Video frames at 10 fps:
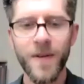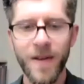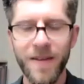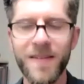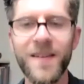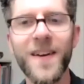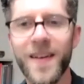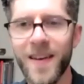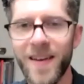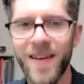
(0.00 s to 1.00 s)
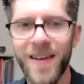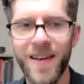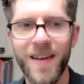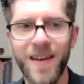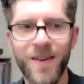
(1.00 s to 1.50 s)
Yeah, that's great.
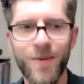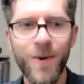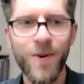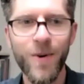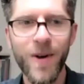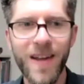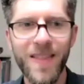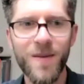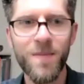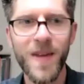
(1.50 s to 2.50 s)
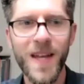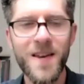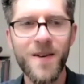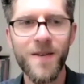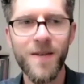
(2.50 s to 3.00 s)
Real quick at the beginning
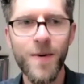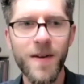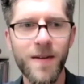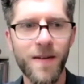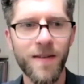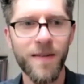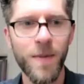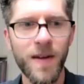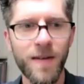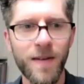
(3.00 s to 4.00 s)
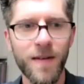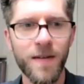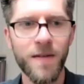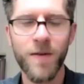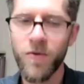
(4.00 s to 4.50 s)
here, do you want to speak to
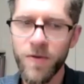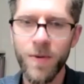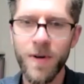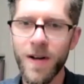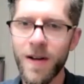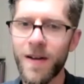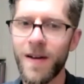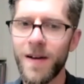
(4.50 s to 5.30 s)
social work?